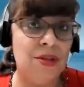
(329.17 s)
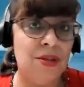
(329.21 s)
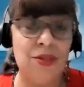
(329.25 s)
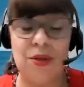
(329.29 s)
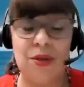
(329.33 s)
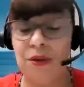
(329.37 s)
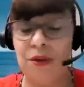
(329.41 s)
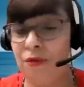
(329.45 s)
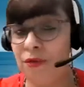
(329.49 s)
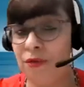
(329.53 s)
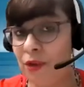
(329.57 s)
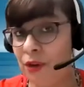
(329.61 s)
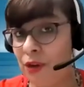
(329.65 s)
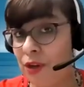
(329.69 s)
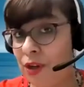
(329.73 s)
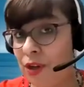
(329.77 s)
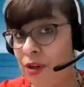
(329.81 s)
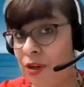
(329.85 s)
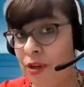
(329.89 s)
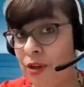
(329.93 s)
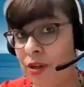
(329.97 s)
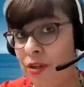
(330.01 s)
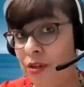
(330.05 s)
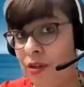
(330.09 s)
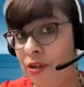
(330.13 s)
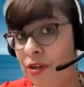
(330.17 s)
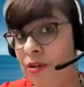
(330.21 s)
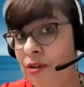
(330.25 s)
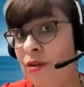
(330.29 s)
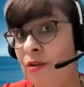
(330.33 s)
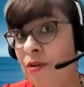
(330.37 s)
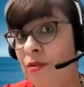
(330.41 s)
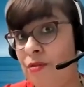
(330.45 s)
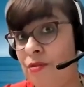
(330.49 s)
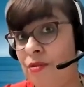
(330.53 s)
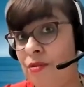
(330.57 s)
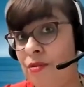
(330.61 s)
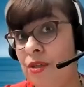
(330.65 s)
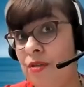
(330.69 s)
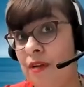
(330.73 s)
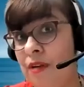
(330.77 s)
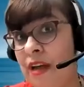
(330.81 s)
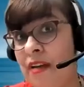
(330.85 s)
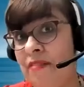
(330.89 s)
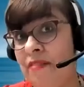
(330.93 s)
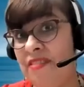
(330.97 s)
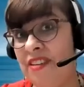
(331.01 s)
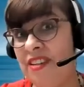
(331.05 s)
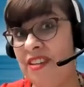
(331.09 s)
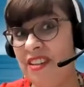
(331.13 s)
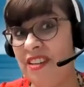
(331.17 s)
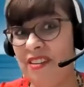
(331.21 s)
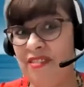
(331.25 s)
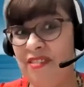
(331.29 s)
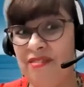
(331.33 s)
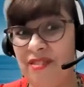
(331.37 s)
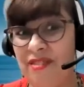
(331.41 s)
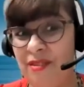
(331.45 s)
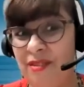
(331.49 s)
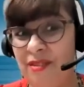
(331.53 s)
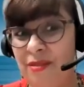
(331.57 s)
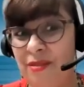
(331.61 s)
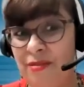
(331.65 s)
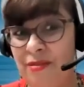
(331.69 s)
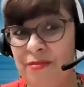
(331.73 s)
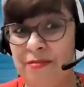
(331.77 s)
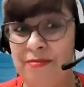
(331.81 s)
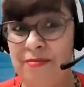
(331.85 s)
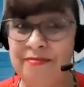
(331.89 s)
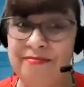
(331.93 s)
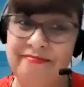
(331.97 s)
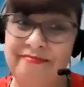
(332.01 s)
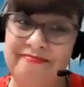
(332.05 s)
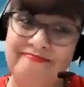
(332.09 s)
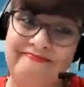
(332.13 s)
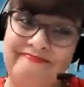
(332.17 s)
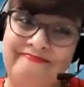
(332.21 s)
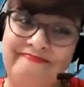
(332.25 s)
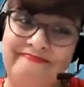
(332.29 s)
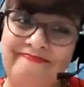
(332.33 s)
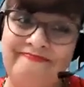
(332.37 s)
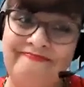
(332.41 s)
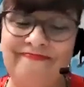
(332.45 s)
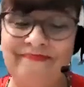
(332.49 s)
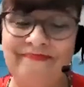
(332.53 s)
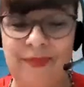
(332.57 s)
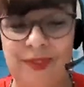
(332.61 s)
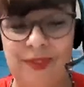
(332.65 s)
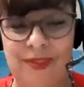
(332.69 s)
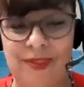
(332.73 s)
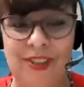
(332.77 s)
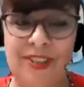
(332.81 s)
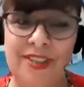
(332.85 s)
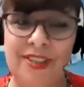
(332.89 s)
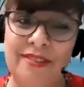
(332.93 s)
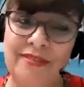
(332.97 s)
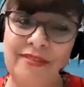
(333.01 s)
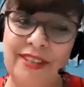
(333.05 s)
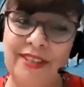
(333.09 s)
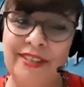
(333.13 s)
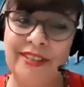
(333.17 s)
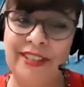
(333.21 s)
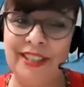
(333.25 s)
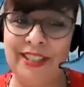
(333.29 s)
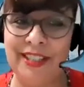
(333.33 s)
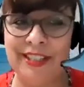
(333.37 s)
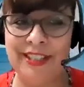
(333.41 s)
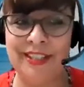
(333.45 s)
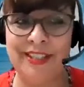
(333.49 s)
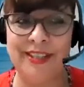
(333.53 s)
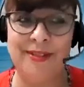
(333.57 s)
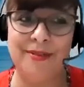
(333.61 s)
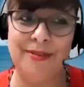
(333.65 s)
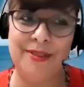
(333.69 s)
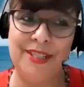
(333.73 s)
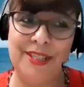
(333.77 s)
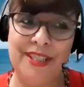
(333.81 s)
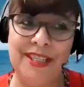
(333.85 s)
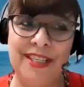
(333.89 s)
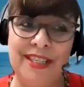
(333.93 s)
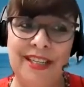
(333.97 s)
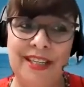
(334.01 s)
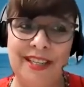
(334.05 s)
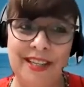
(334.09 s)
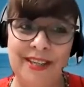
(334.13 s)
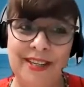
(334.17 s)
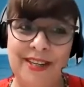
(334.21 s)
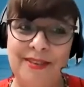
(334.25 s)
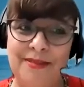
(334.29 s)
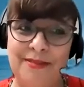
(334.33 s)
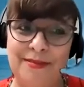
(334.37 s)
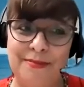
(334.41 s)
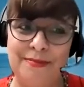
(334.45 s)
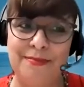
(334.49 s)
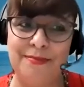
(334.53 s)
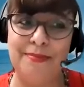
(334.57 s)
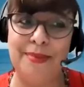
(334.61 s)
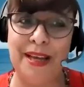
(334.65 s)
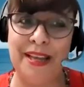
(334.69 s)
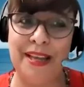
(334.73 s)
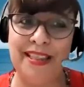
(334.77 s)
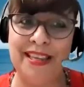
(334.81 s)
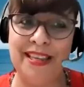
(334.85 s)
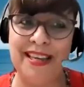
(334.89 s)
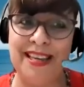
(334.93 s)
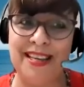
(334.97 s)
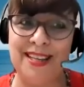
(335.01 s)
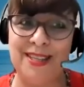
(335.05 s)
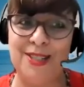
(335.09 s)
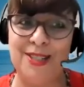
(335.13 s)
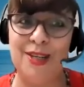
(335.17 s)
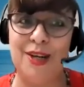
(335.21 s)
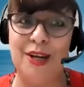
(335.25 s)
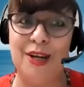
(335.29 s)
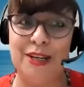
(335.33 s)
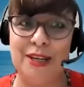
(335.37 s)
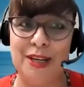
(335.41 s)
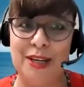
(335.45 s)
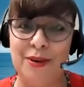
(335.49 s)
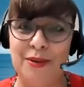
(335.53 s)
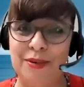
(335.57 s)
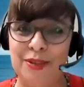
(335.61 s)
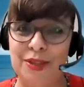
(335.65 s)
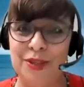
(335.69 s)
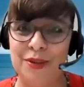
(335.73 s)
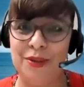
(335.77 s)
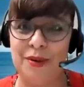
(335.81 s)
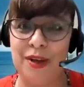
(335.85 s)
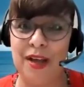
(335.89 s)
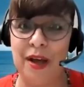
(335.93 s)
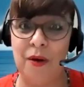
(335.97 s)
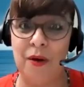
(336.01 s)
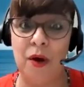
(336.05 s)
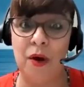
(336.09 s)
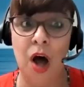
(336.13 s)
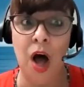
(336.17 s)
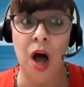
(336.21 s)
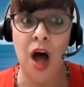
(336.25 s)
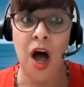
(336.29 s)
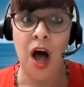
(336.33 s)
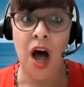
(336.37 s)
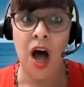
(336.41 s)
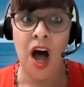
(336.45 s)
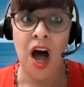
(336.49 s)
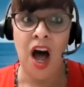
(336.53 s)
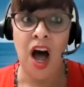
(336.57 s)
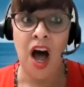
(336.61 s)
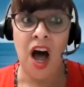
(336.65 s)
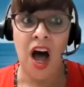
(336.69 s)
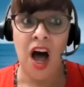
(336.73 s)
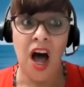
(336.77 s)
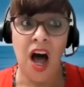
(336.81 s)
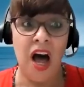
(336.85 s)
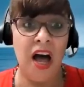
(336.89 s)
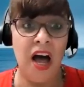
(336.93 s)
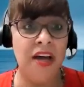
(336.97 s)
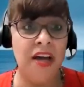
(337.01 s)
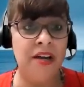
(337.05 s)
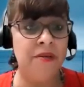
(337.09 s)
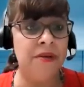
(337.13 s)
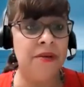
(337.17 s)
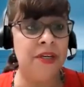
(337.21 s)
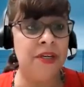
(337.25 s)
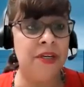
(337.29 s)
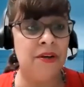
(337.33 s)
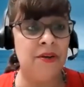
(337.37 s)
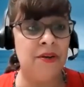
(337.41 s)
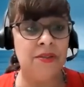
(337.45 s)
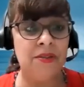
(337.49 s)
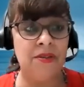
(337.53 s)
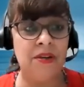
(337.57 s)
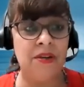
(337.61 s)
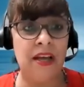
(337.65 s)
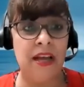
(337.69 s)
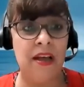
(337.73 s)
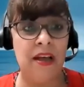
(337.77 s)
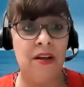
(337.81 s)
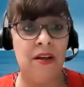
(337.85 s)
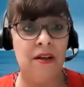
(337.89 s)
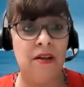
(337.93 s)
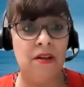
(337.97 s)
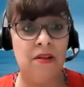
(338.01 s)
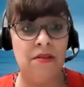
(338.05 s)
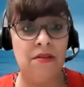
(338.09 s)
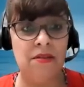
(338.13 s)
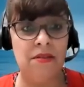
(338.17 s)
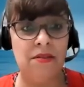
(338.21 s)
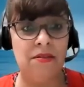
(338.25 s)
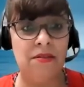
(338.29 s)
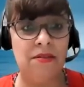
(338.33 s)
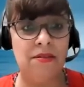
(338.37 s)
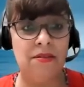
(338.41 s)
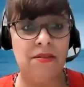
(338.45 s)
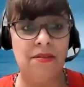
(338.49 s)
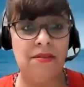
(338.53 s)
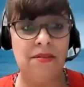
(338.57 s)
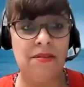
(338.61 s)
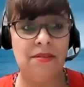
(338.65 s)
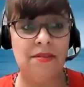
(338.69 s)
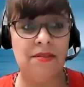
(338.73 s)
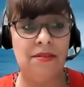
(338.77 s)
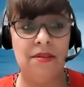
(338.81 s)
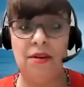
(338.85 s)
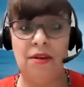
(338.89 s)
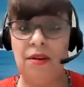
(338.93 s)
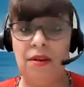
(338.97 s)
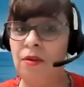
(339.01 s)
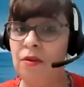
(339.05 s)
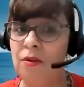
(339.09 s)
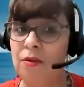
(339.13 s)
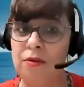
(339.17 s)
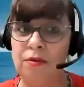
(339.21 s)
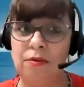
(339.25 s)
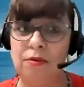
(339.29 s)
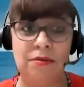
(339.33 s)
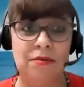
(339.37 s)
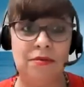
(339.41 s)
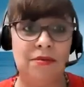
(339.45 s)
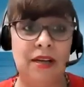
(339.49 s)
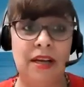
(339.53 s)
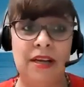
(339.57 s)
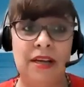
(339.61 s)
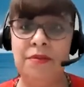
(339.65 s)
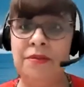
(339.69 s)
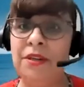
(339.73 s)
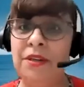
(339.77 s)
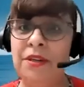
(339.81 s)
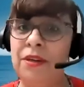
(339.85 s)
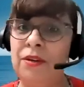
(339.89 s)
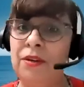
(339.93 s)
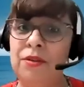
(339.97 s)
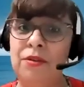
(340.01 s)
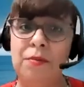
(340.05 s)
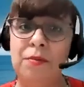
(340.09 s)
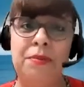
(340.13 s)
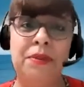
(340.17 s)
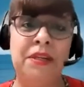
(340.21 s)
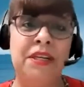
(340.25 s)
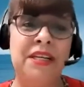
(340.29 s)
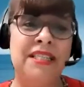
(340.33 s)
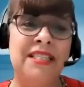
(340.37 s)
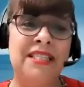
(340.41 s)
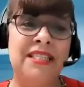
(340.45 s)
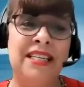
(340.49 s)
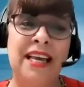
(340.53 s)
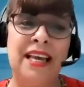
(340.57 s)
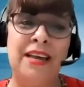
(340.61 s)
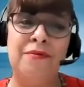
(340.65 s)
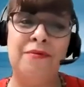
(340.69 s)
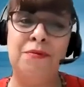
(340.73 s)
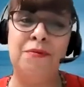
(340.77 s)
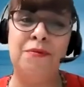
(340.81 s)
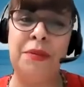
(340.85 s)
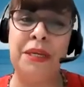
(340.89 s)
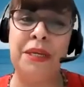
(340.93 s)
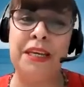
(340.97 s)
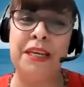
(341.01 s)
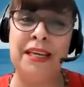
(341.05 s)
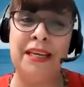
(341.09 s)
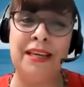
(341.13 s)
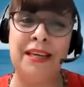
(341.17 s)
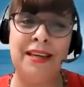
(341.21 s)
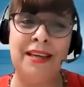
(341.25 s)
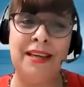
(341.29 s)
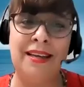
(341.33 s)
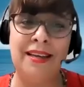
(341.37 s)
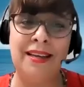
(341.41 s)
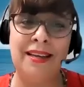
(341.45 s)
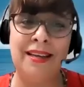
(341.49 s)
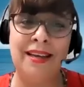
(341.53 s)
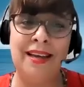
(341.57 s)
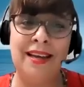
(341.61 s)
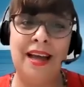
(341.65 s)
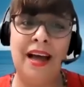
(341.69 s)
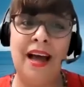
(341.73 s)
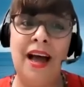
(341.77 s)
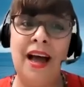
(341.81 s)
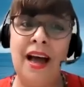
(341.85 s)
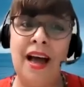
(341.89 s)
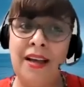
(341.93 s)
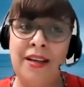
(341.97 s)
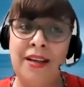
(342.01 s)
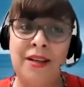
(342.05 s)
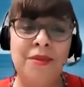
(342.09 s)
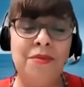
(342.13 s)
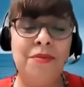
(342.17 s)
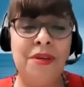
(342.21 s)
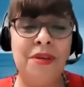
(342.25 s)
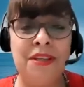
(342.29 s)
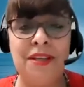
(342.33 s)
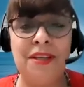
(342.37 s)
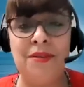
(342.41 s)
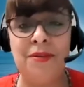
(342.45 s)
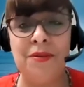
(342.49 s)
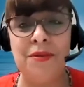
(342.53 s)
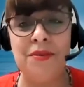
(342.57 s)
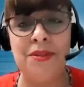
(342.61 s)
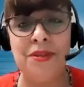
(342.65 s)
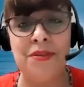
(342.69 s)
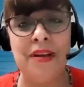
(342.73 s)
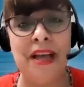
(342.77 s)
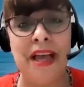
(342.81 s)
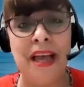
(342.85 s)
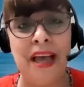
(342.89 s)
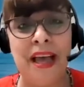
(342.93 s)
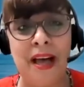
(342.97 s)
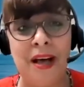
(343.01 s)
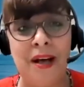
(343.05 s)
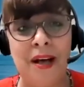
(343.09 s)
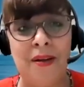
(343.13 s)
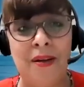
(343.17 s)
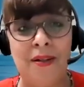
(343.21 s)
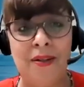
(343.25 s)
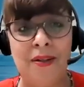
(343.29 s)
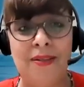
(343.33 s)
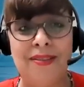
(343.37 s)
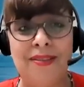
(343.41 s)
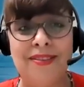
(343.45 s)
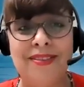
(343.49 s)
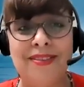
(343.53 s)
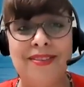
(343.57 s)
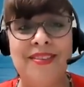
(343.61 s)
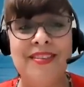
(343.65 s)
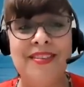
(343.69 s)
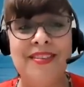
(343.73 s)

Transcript: So if you're good, you go to heaven. If you were not very good, you did a lot of bad things, you're gonna go to hell. I don't want to go to hell. No, I don't want to go. Please save me. I don't want to go to hell.